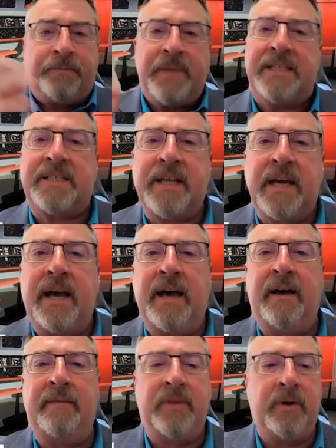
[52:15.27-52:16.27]
It's to
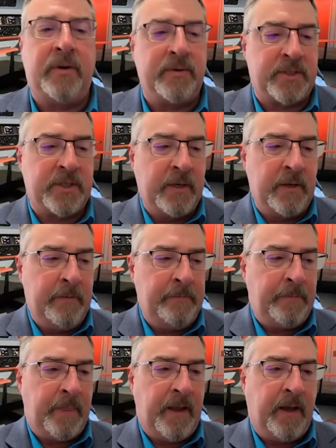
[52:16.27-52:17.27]
have those
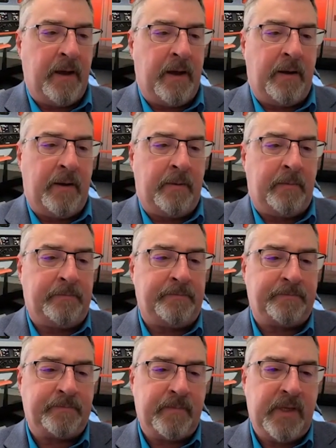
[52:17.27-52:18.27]
um
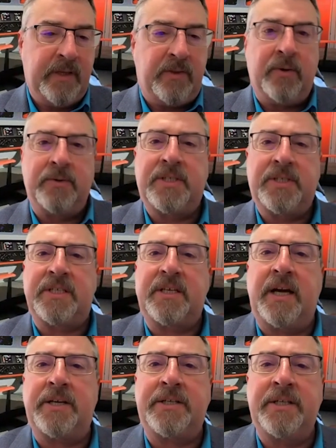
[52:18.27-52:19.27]
those
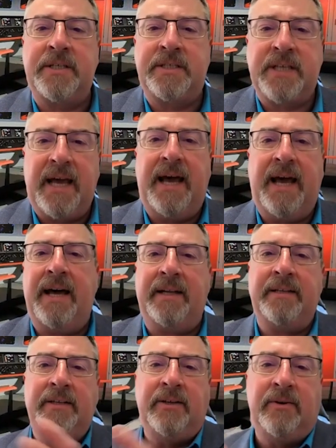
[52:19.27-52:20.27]
discussions
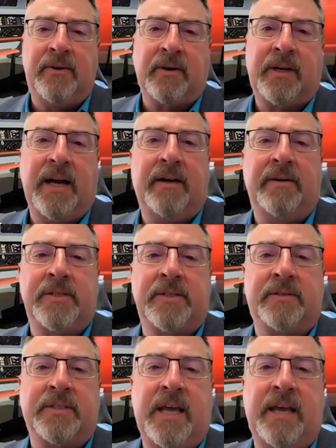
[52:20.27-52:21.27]
at your
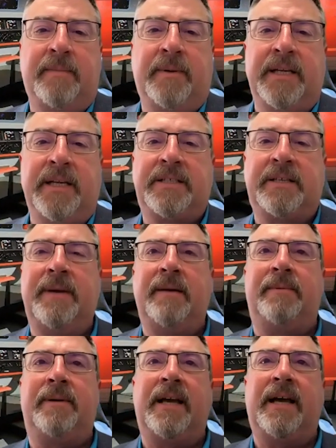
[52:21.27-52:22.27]
council table. It's to be
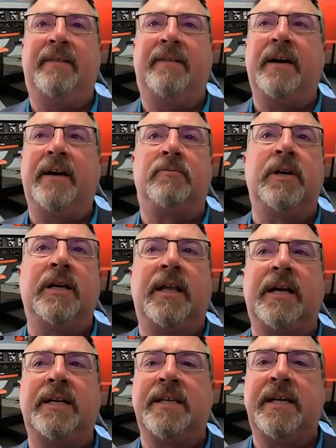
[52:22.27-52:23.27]
able to have that
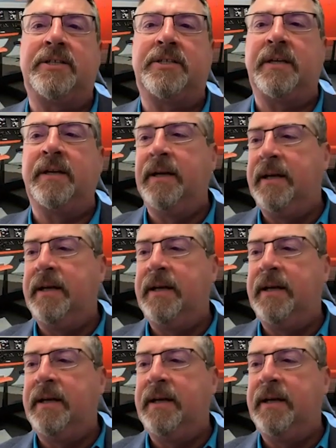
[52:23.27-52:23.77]
realization,